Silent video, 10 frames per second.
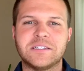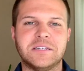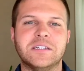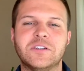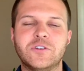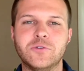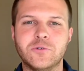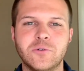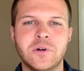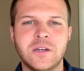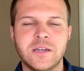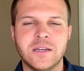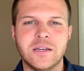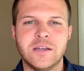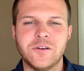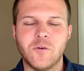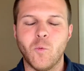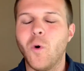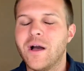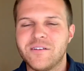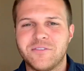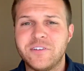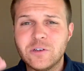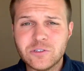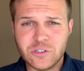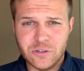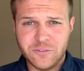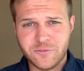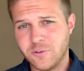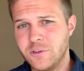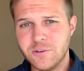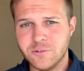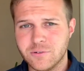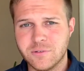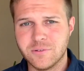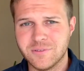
need to do what feels good for you.